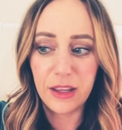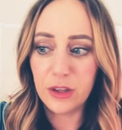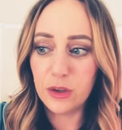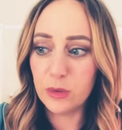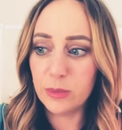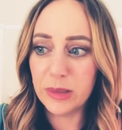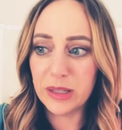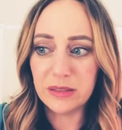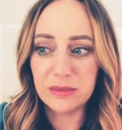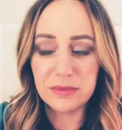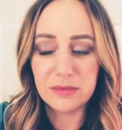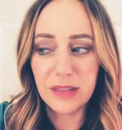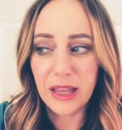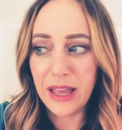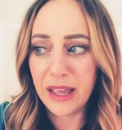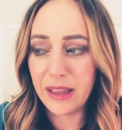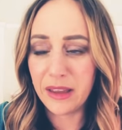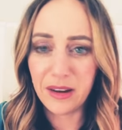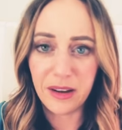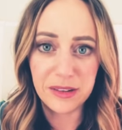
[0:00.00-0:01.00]
human
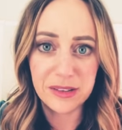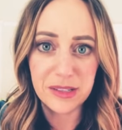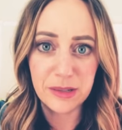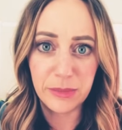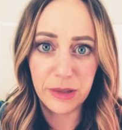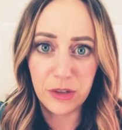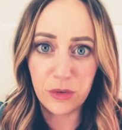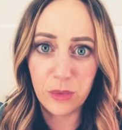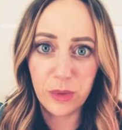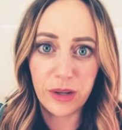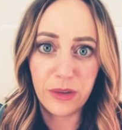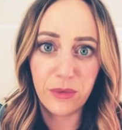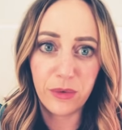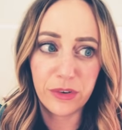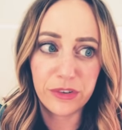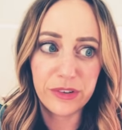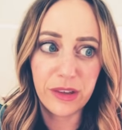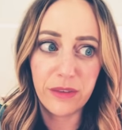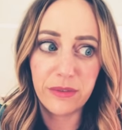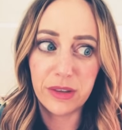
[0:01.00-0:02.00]
hanging on to me 24
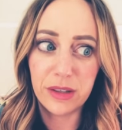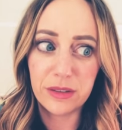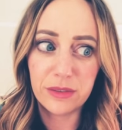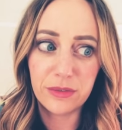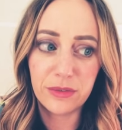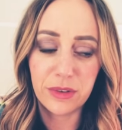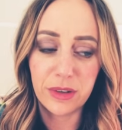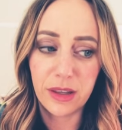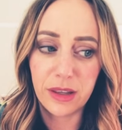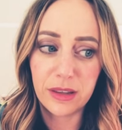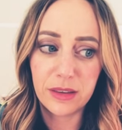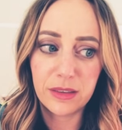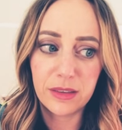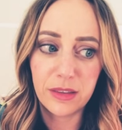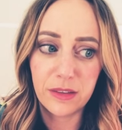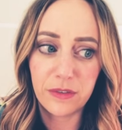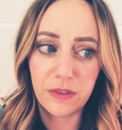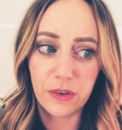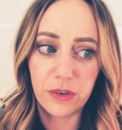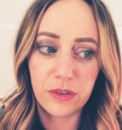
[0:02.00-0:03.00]
seven for like
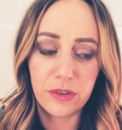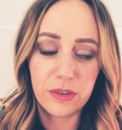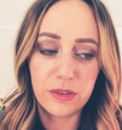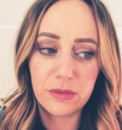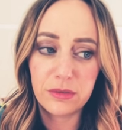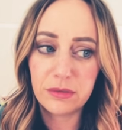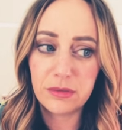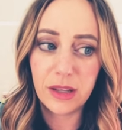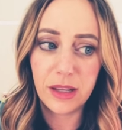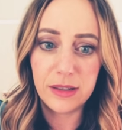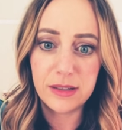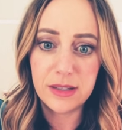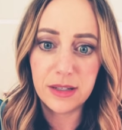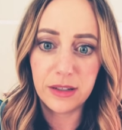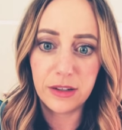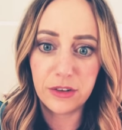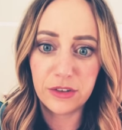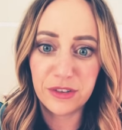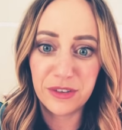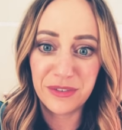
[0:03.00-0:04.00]
the first 18
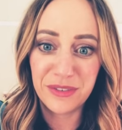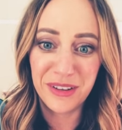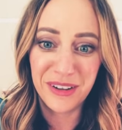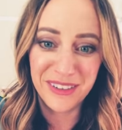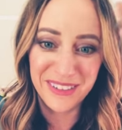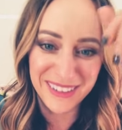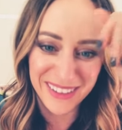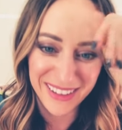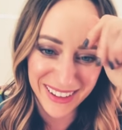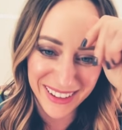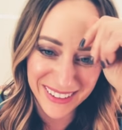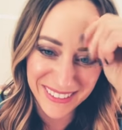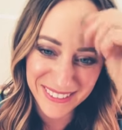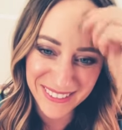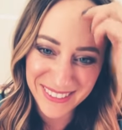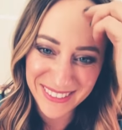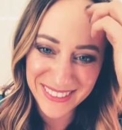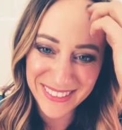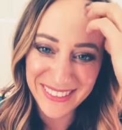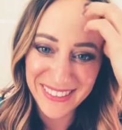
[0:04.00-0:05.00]
years of their life.
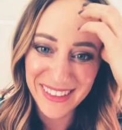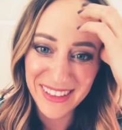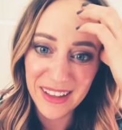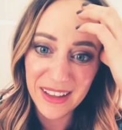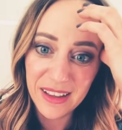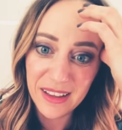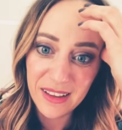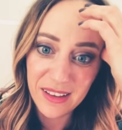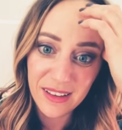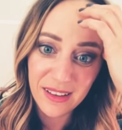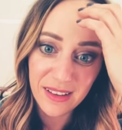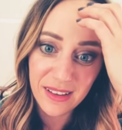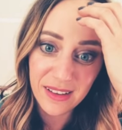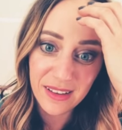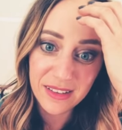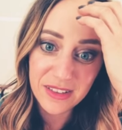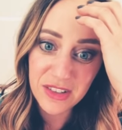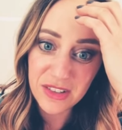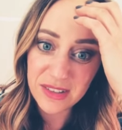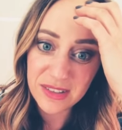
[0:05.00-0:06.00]

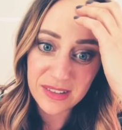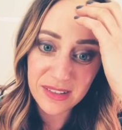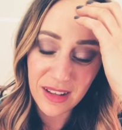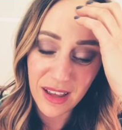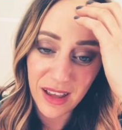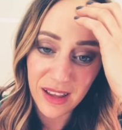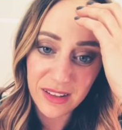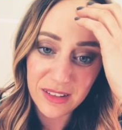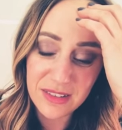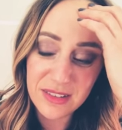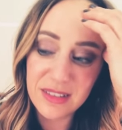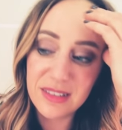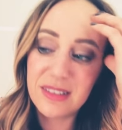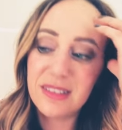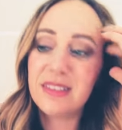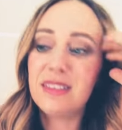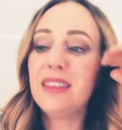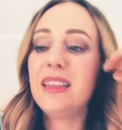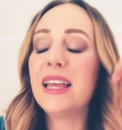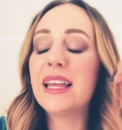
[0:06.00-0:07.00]
It's just, I
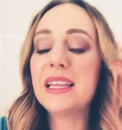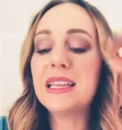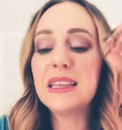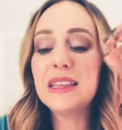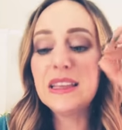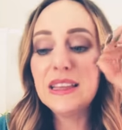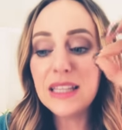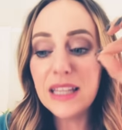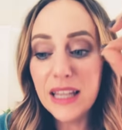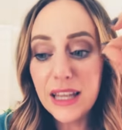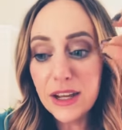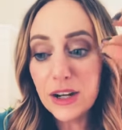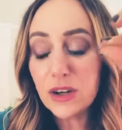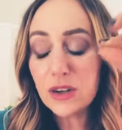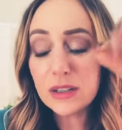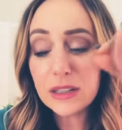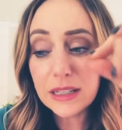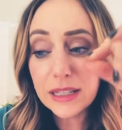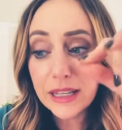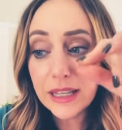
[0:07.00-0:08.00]
just like
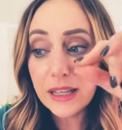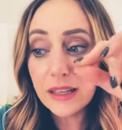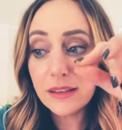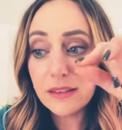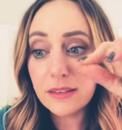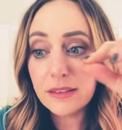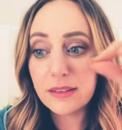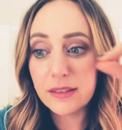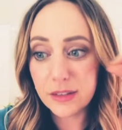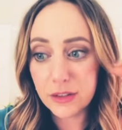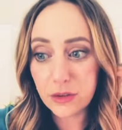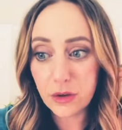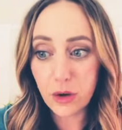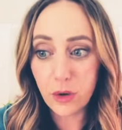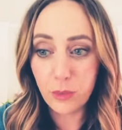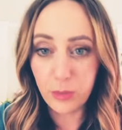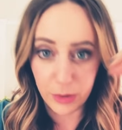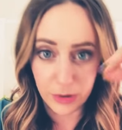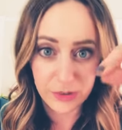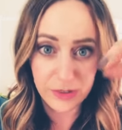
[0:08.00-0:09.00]
literally
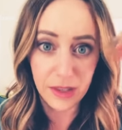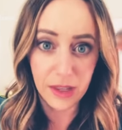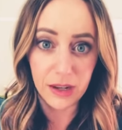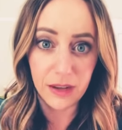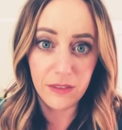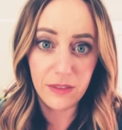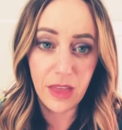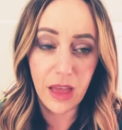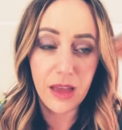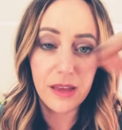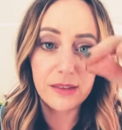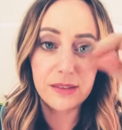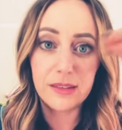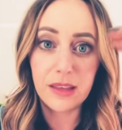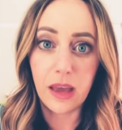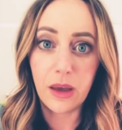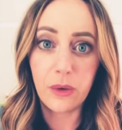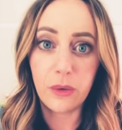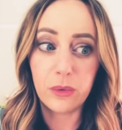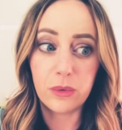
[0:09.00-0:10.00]
0% of that
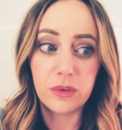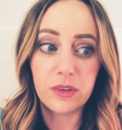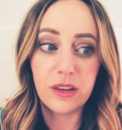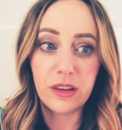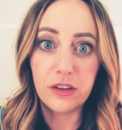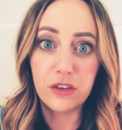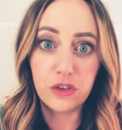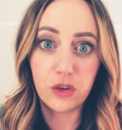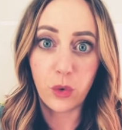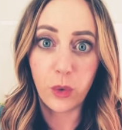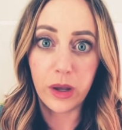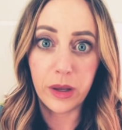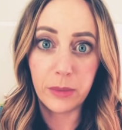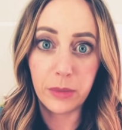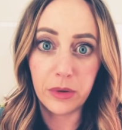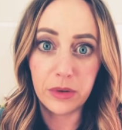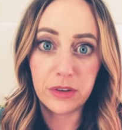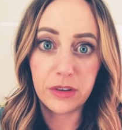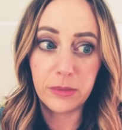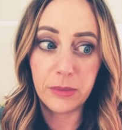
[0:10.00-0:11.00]
sounds
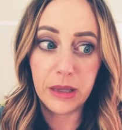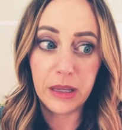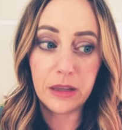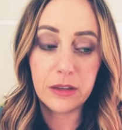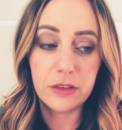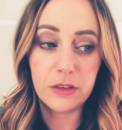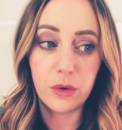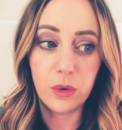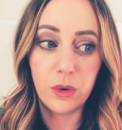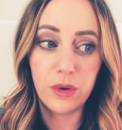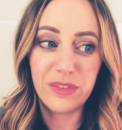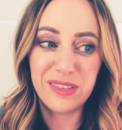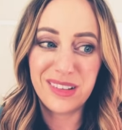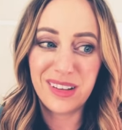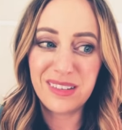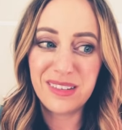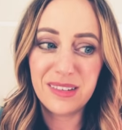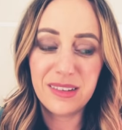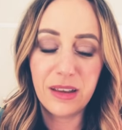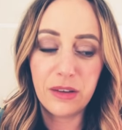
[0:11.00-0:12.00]
enjoyable to me. So if it
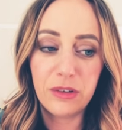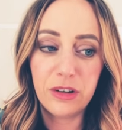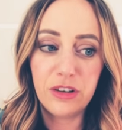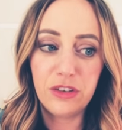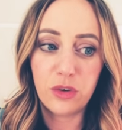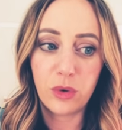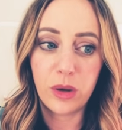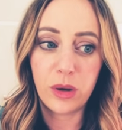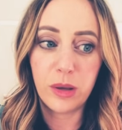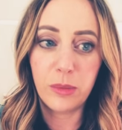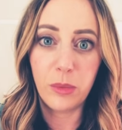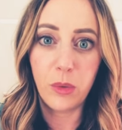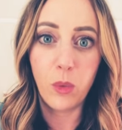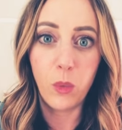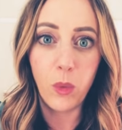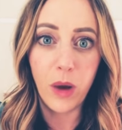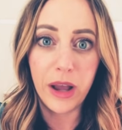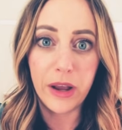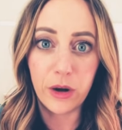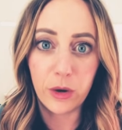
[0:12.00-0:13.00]
doesn't sound enjoyable,
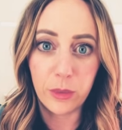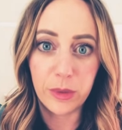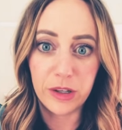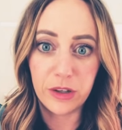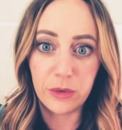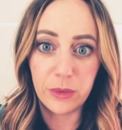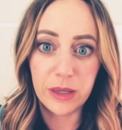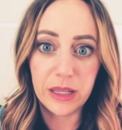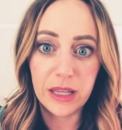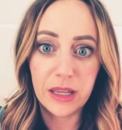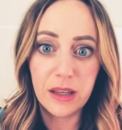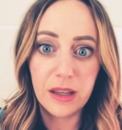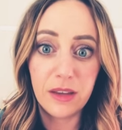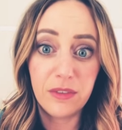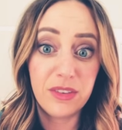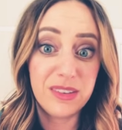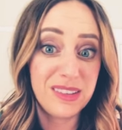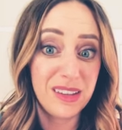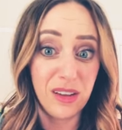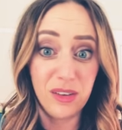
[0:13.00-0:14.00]
why are we doing it? If
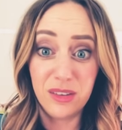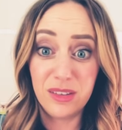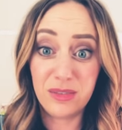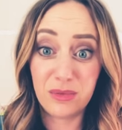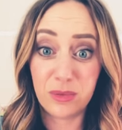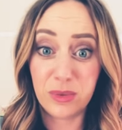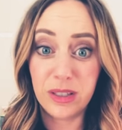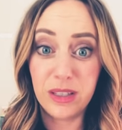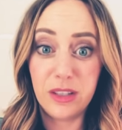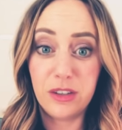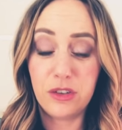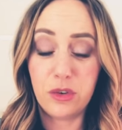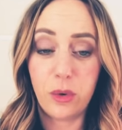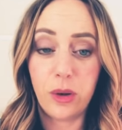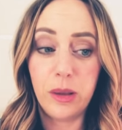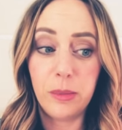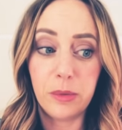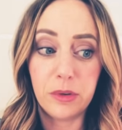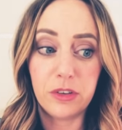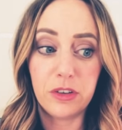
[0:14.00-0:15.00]
it sounds really
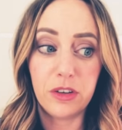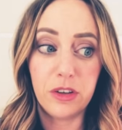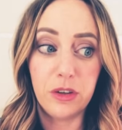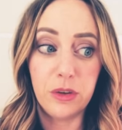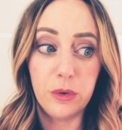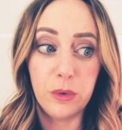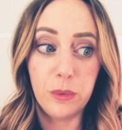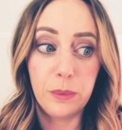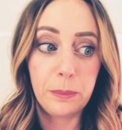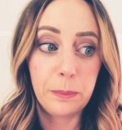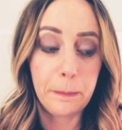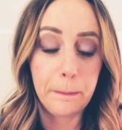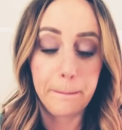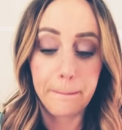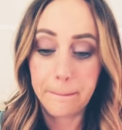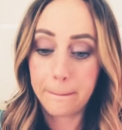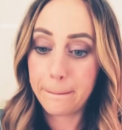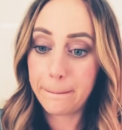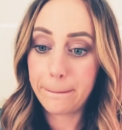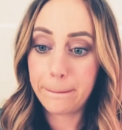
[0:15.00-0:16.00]
enjoyable to you,
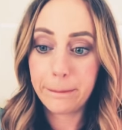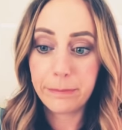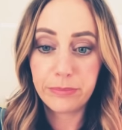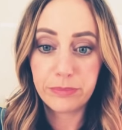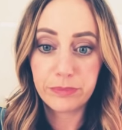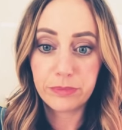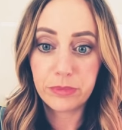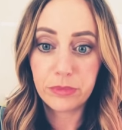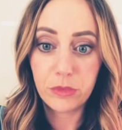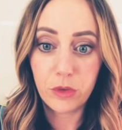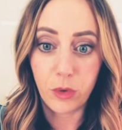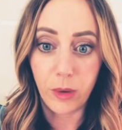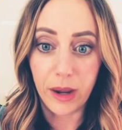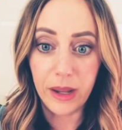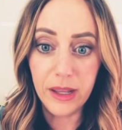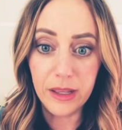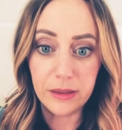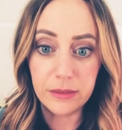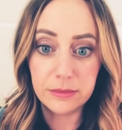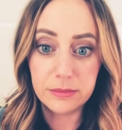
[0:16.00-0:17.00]

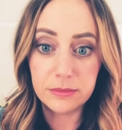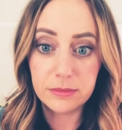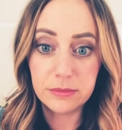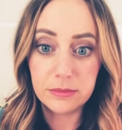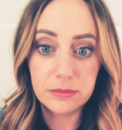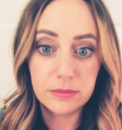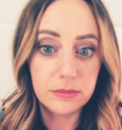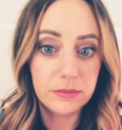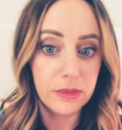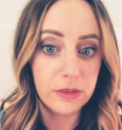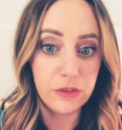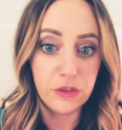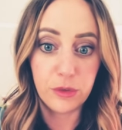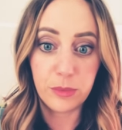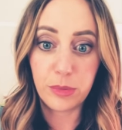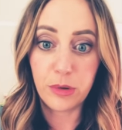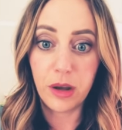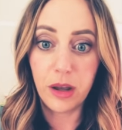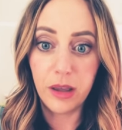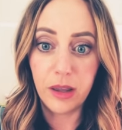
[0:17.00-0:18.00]
great. It's your
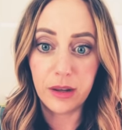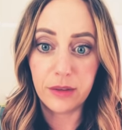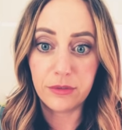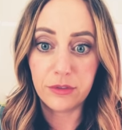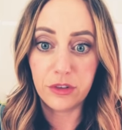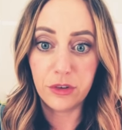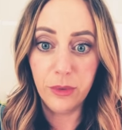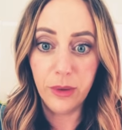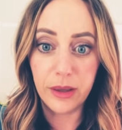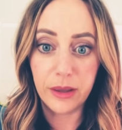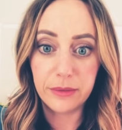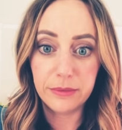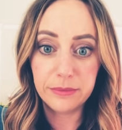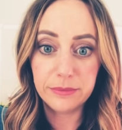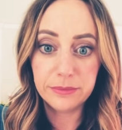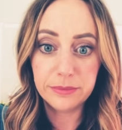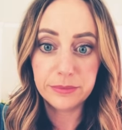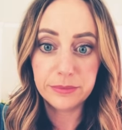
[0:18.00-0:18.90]
prerogative, do it.